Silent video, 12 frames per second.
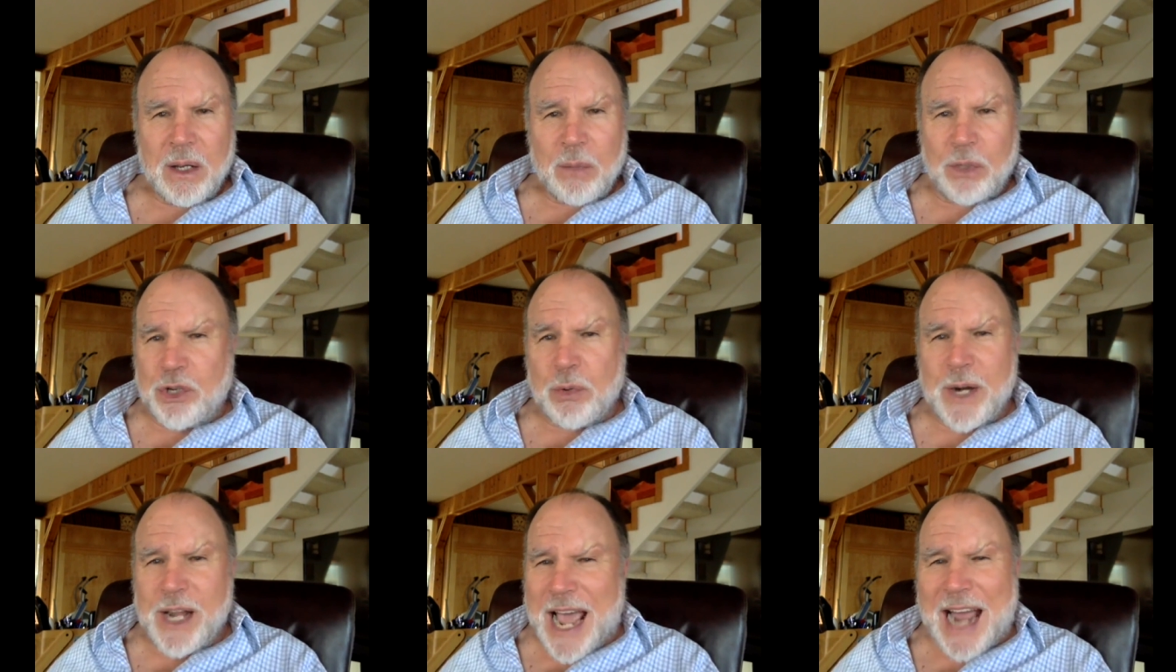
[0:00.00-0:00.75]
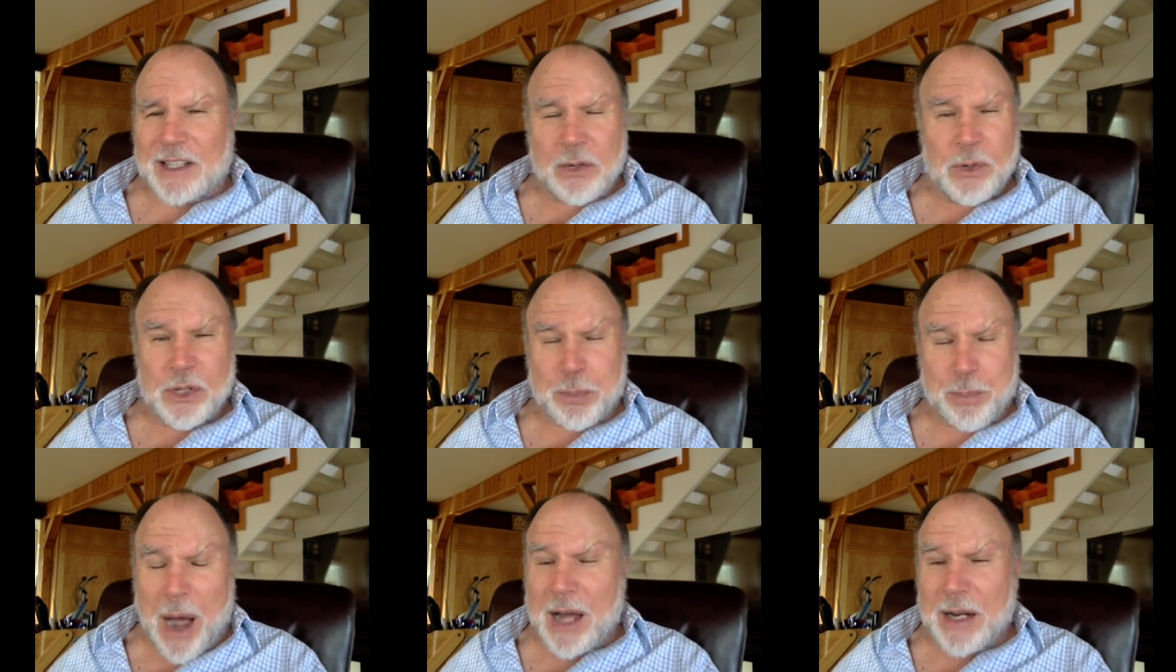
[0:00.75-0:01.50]
would you react and
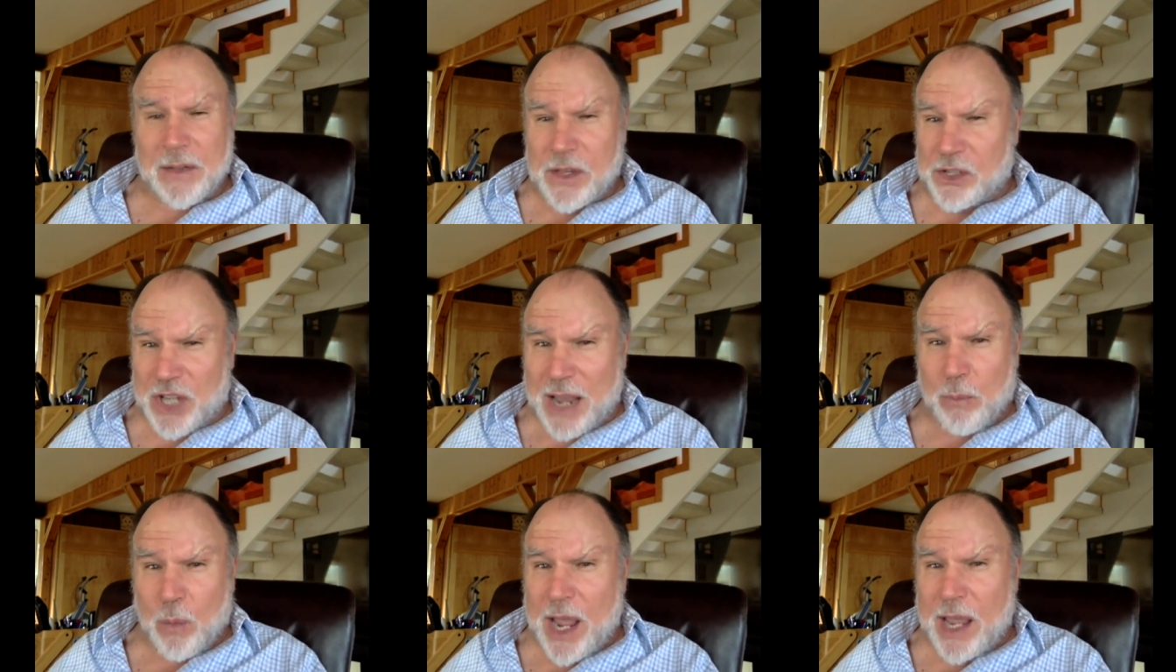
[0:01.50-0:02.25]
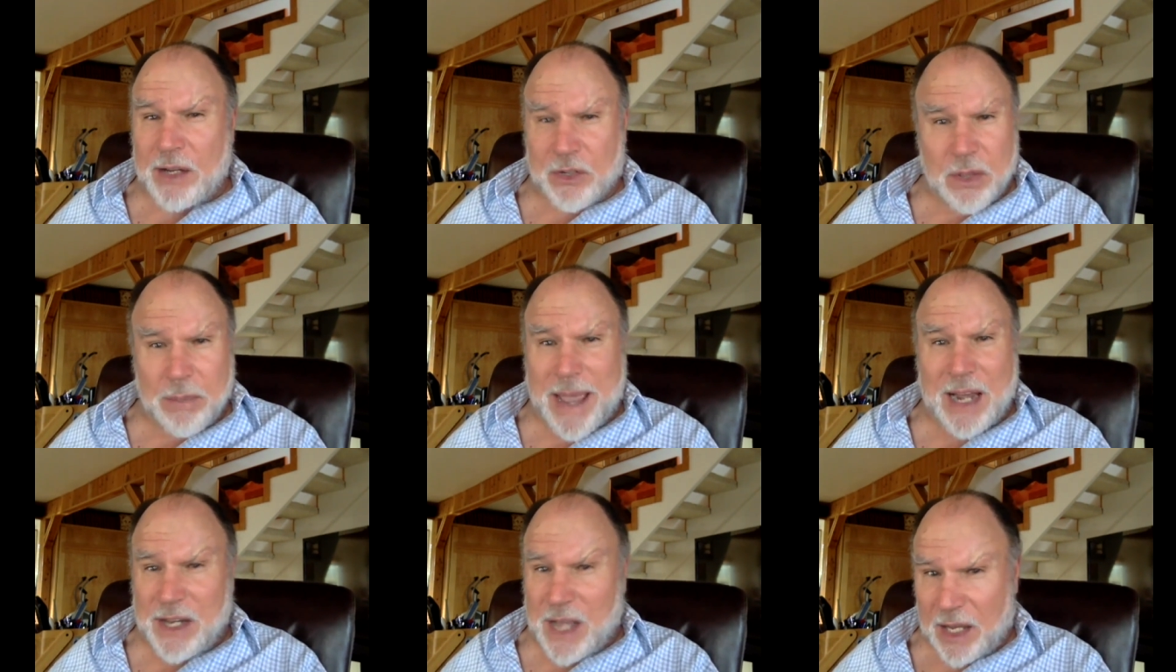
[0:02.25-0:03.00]
respond in the same way to the
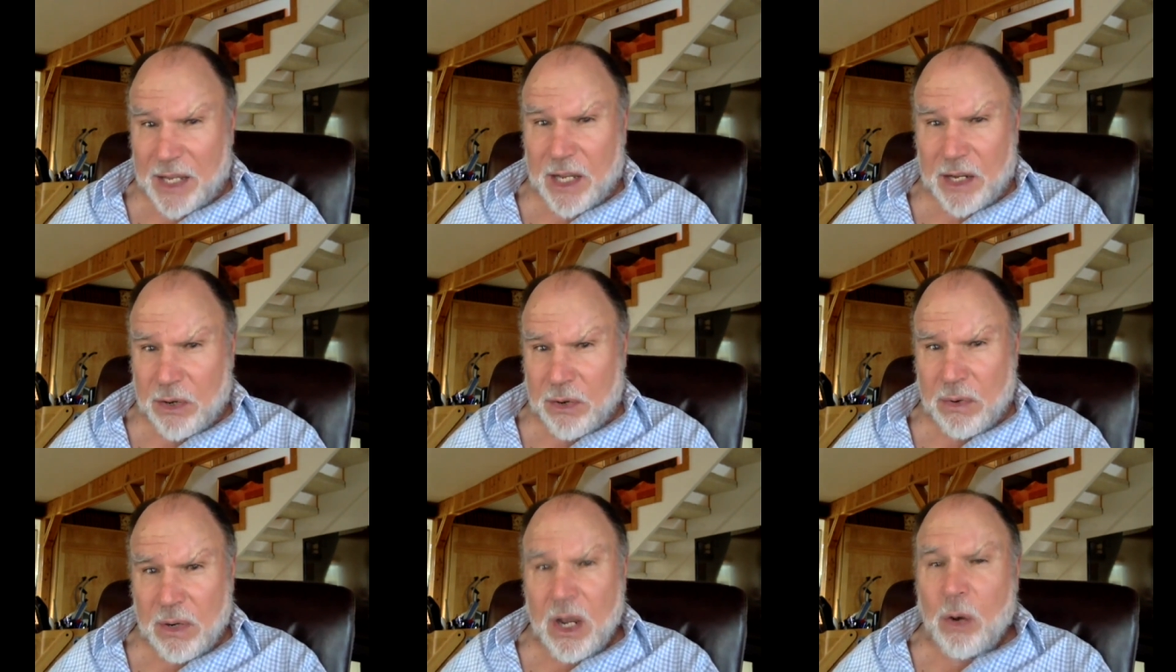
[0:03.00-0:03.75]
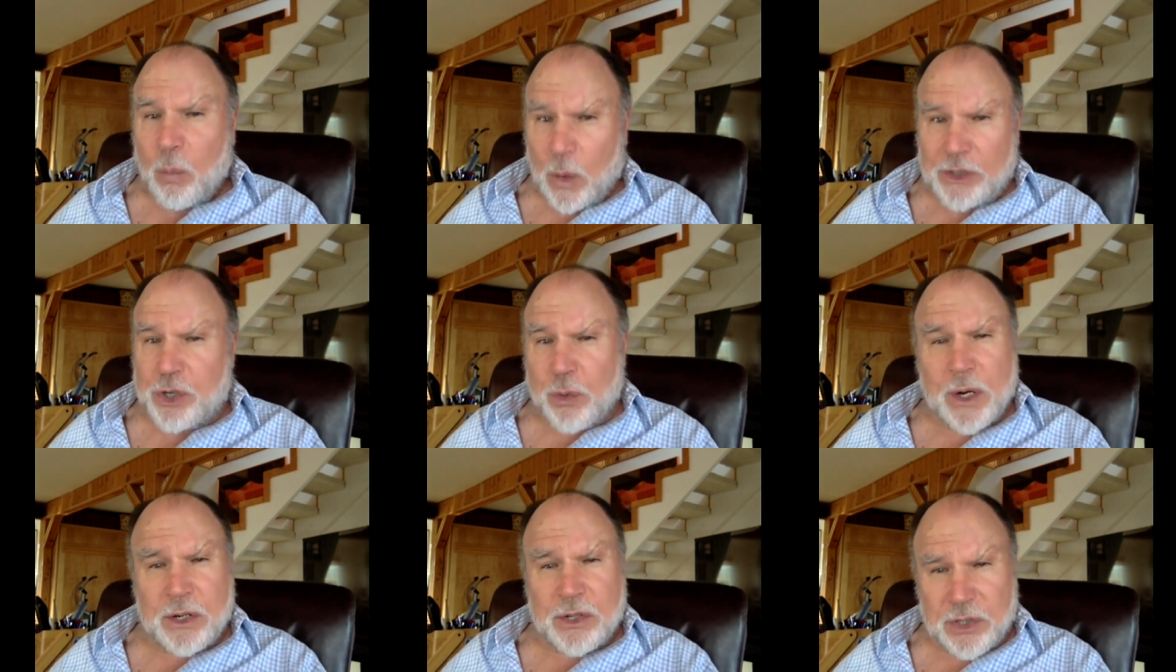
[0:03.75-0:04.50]
man yelling at you once
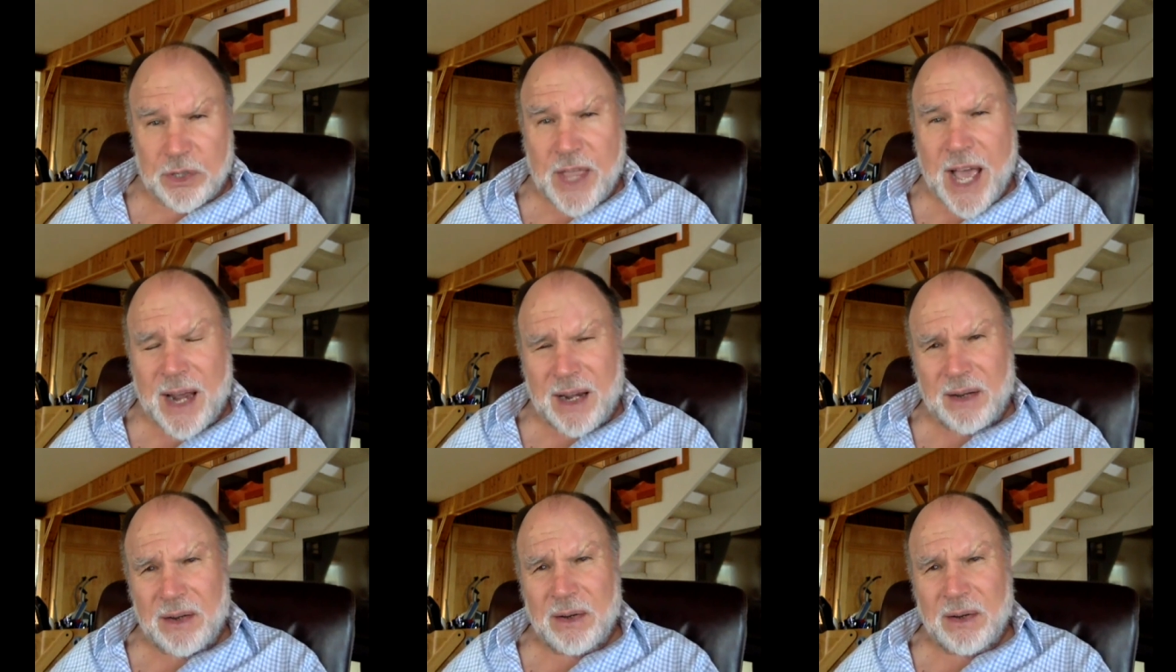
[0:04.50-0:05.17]
you understood that?